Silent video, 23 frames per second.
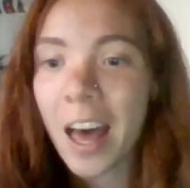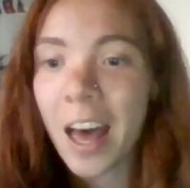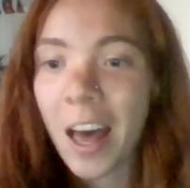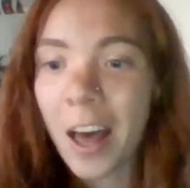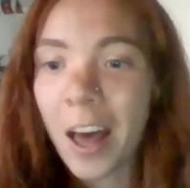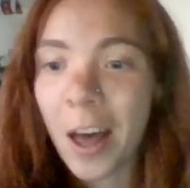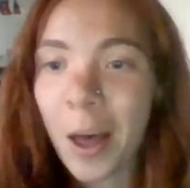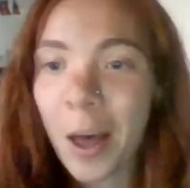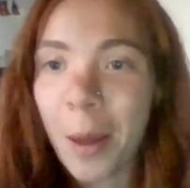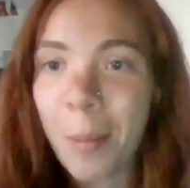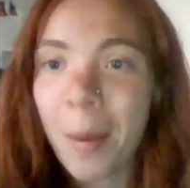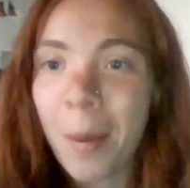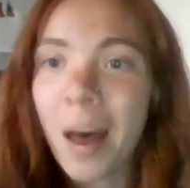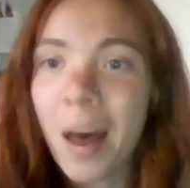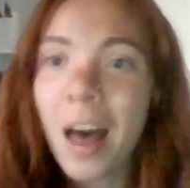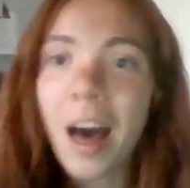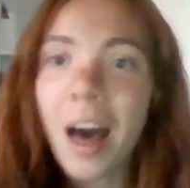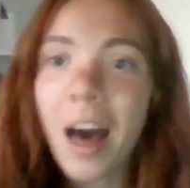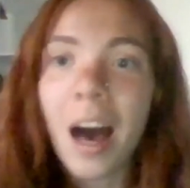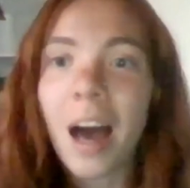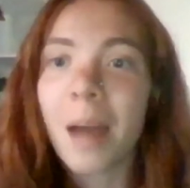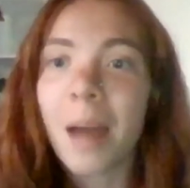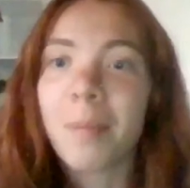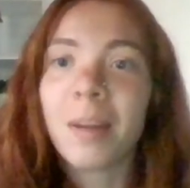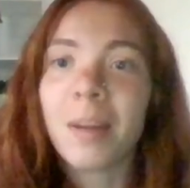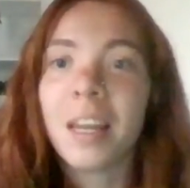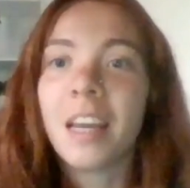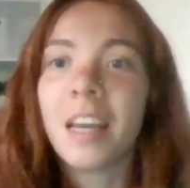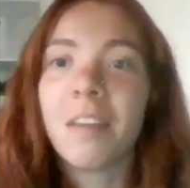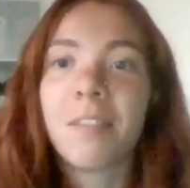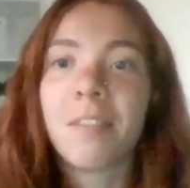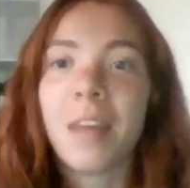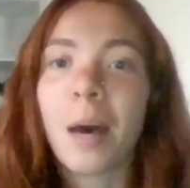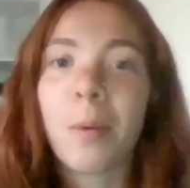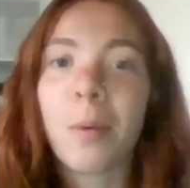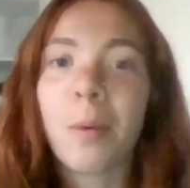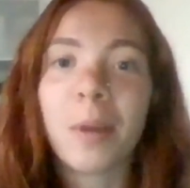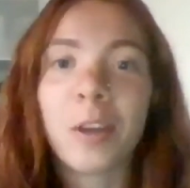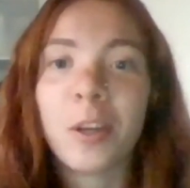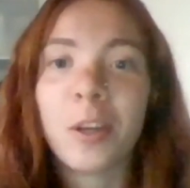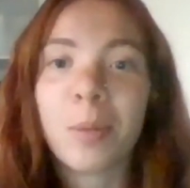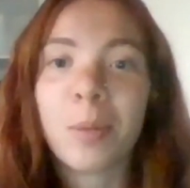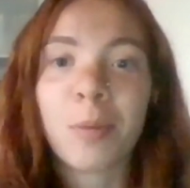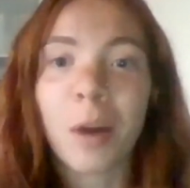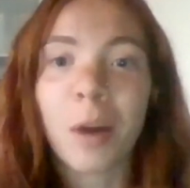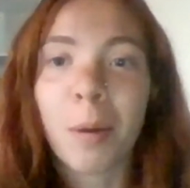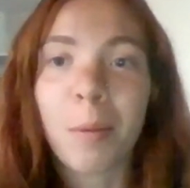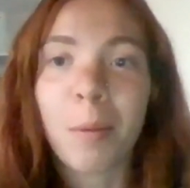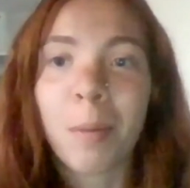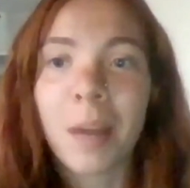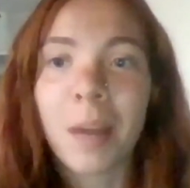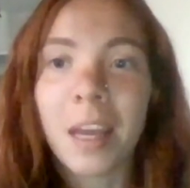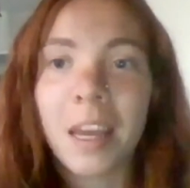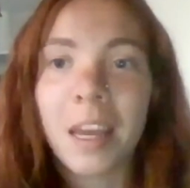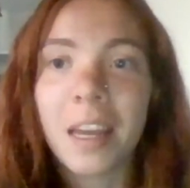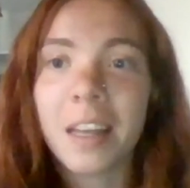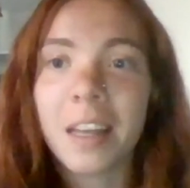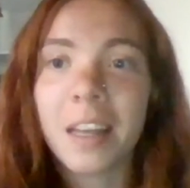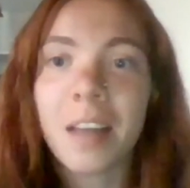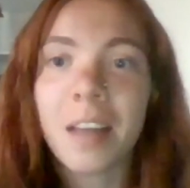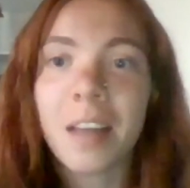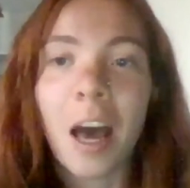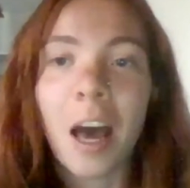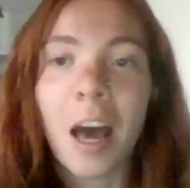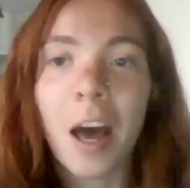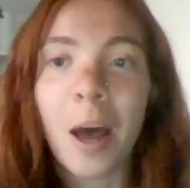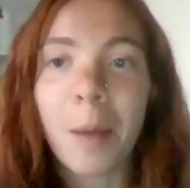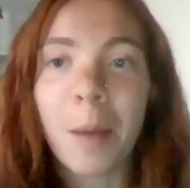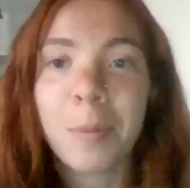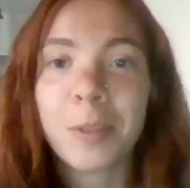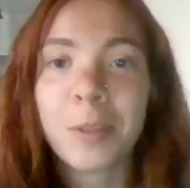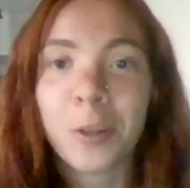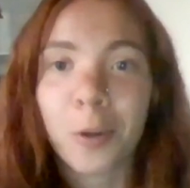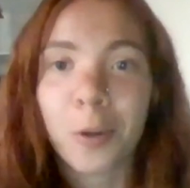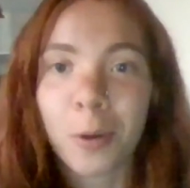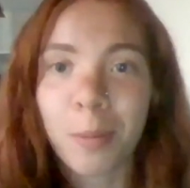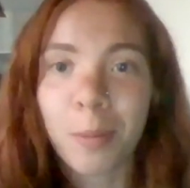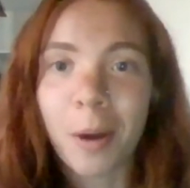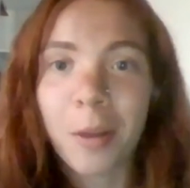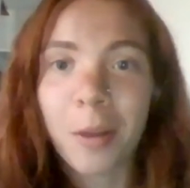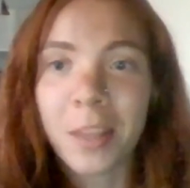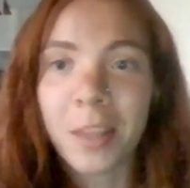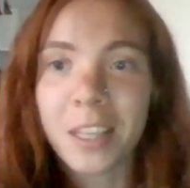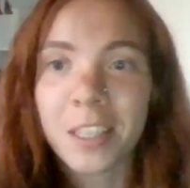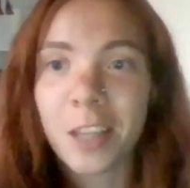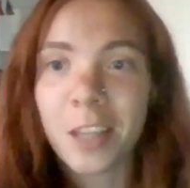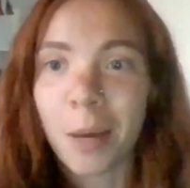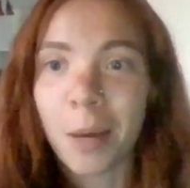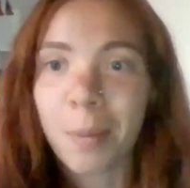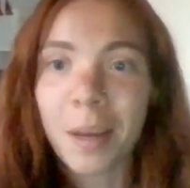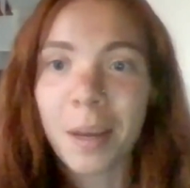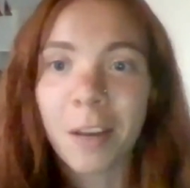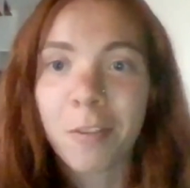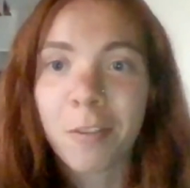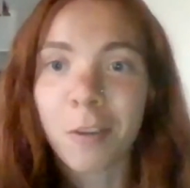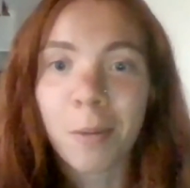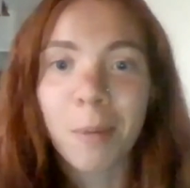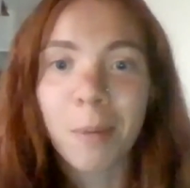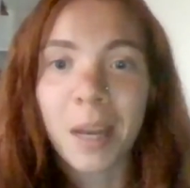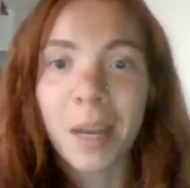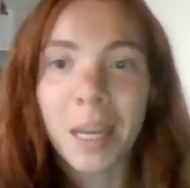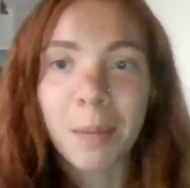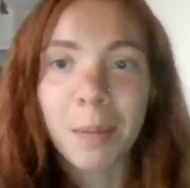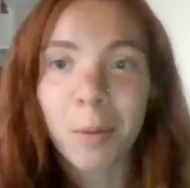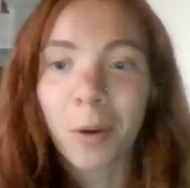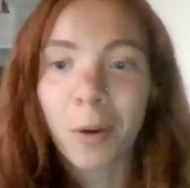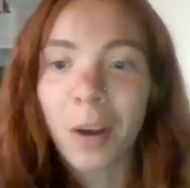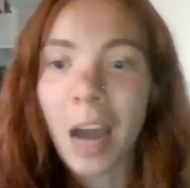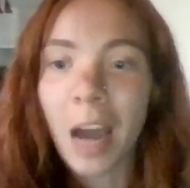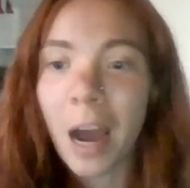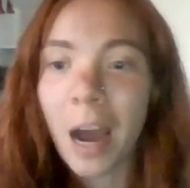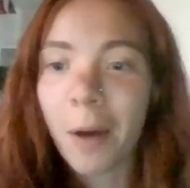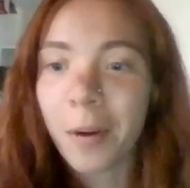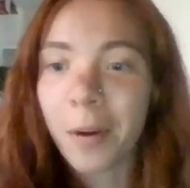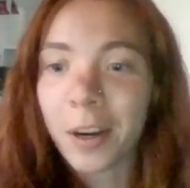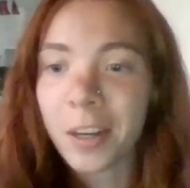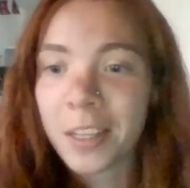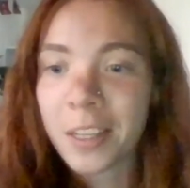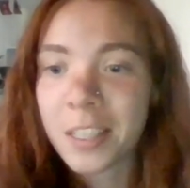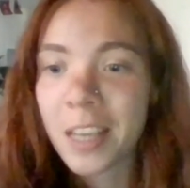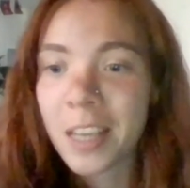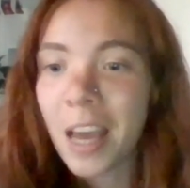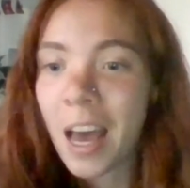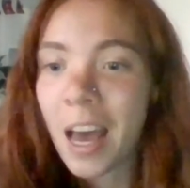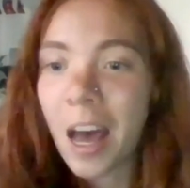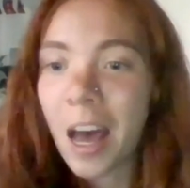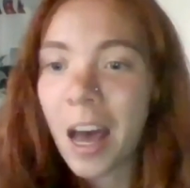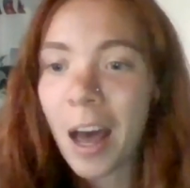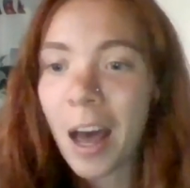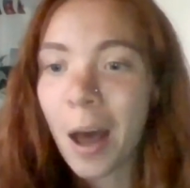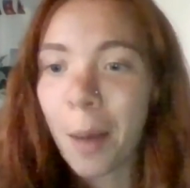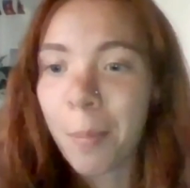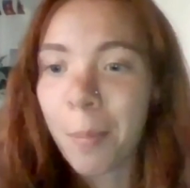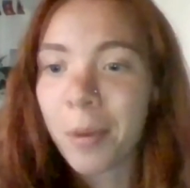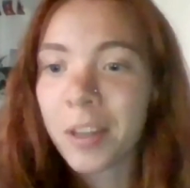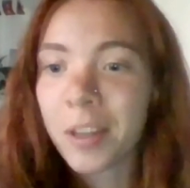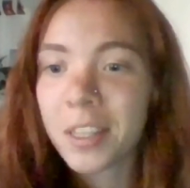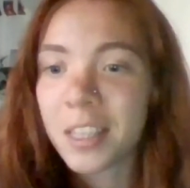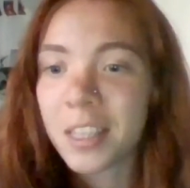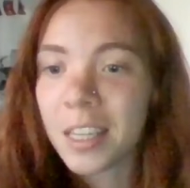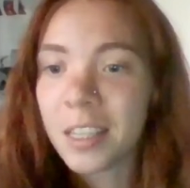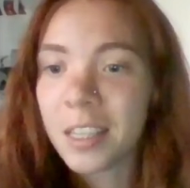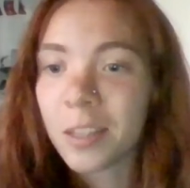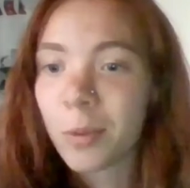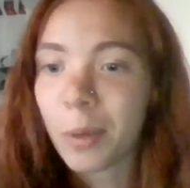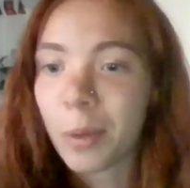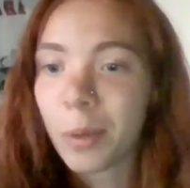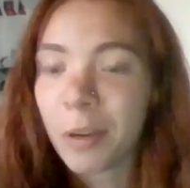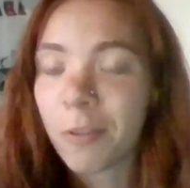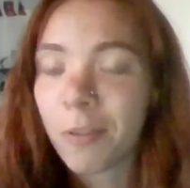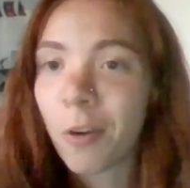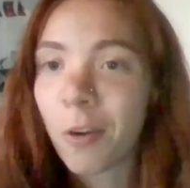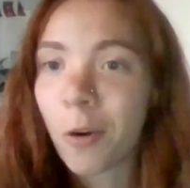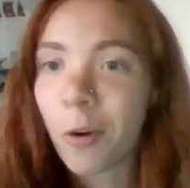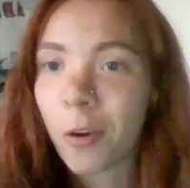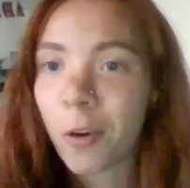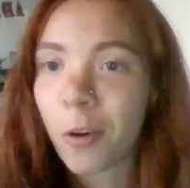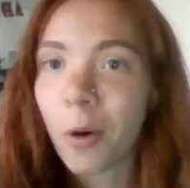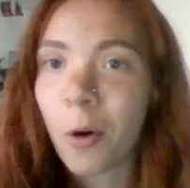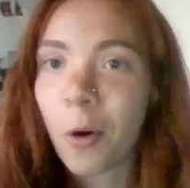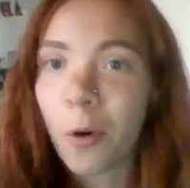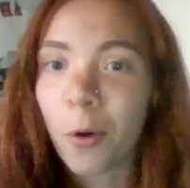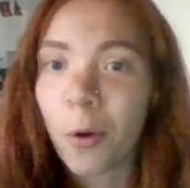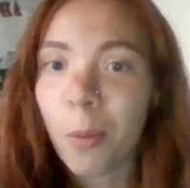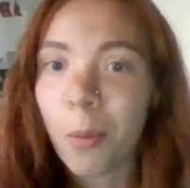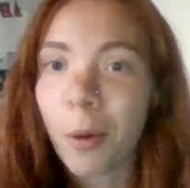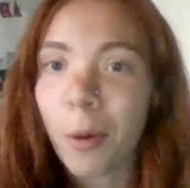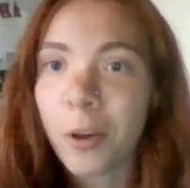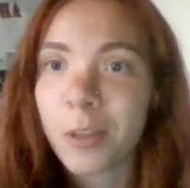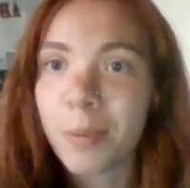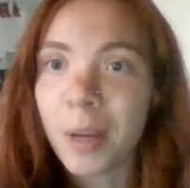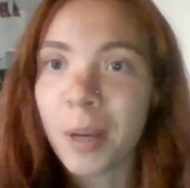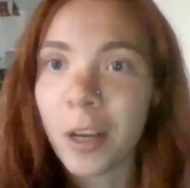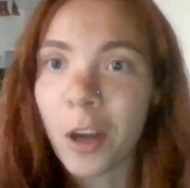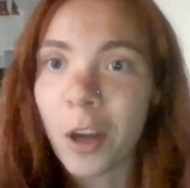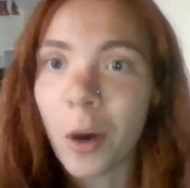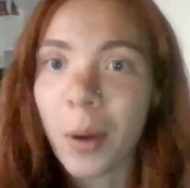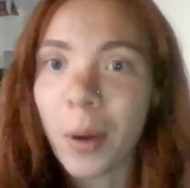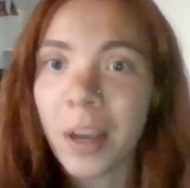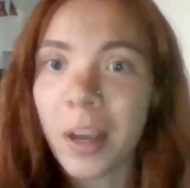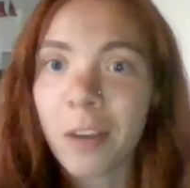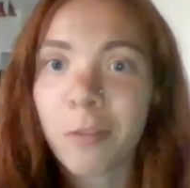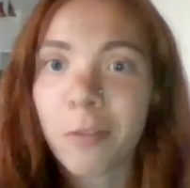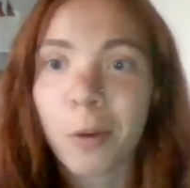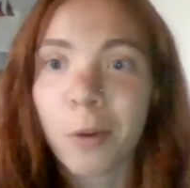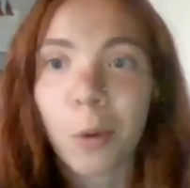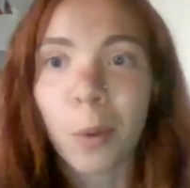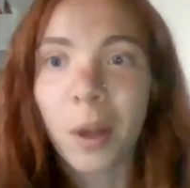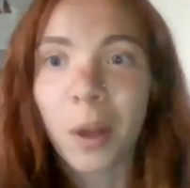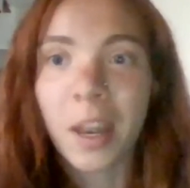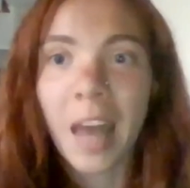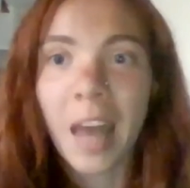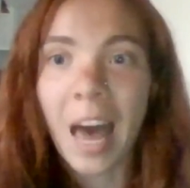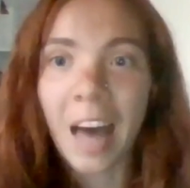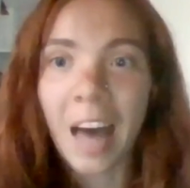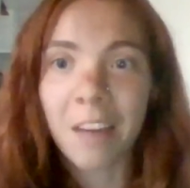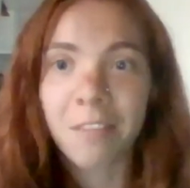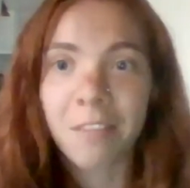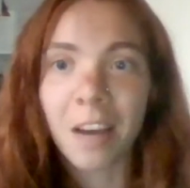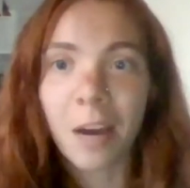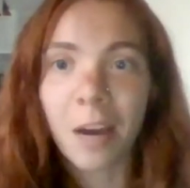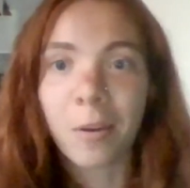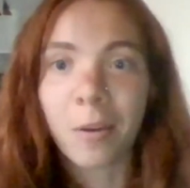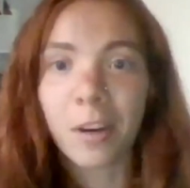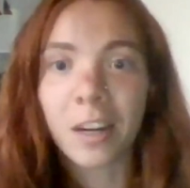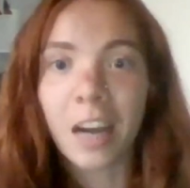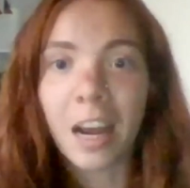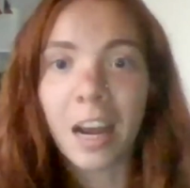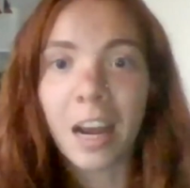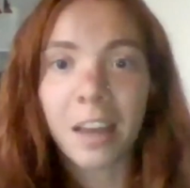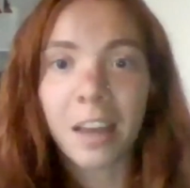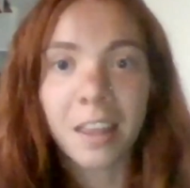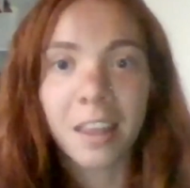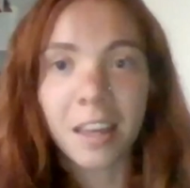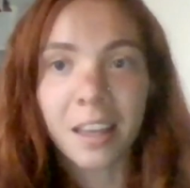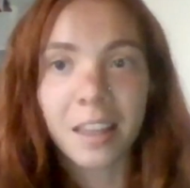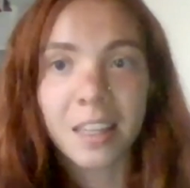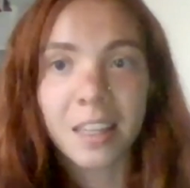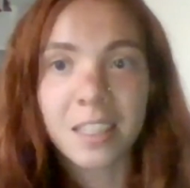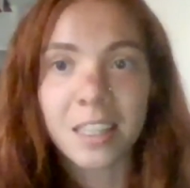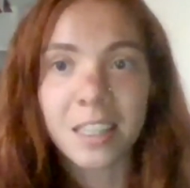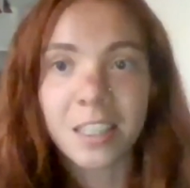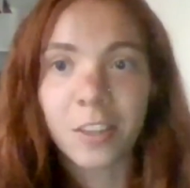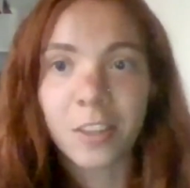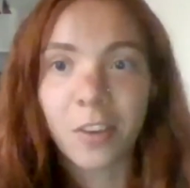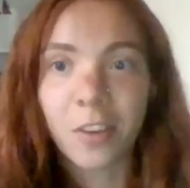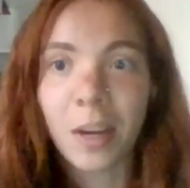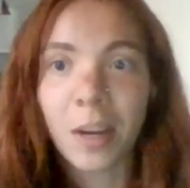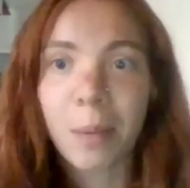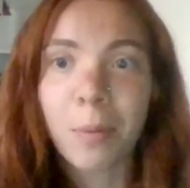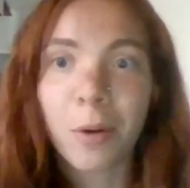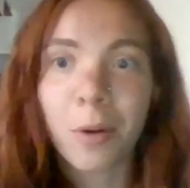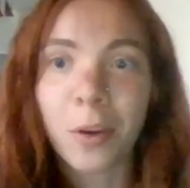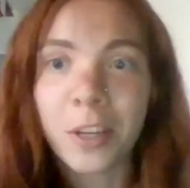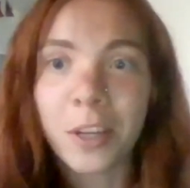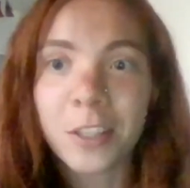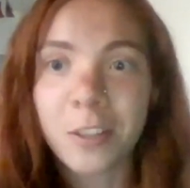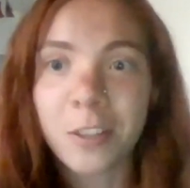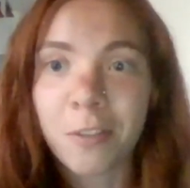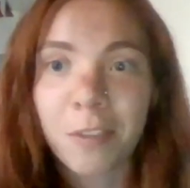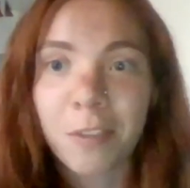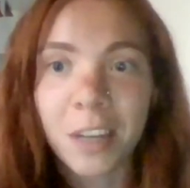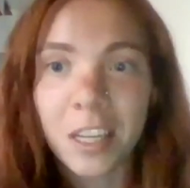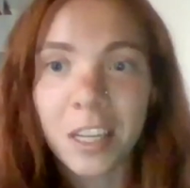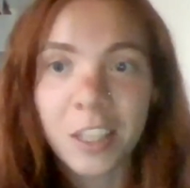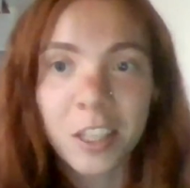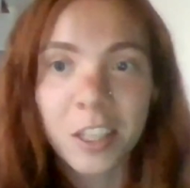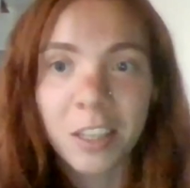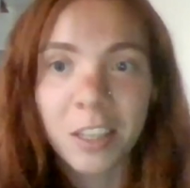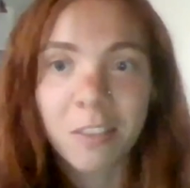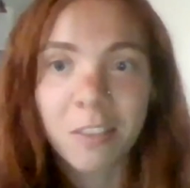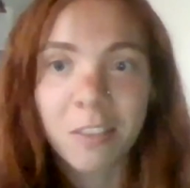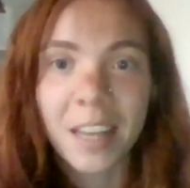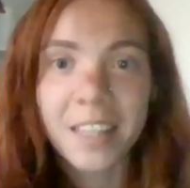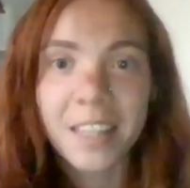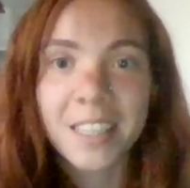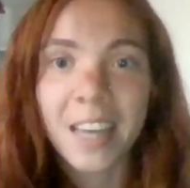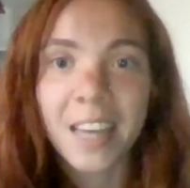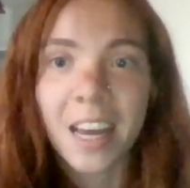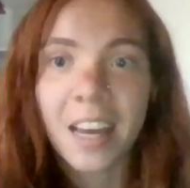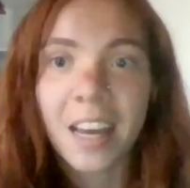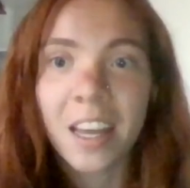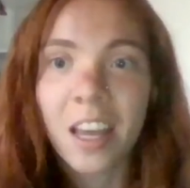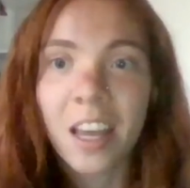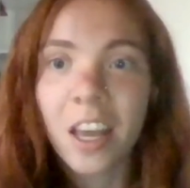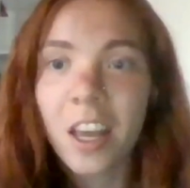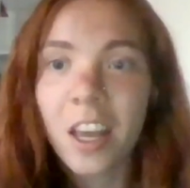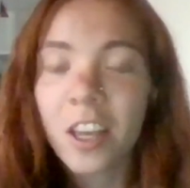Um, I believe that we could probably um, talk about this topic for many more hours, um, but since we've almost been going for one and a half hour, I think this is a great point to finish the event at.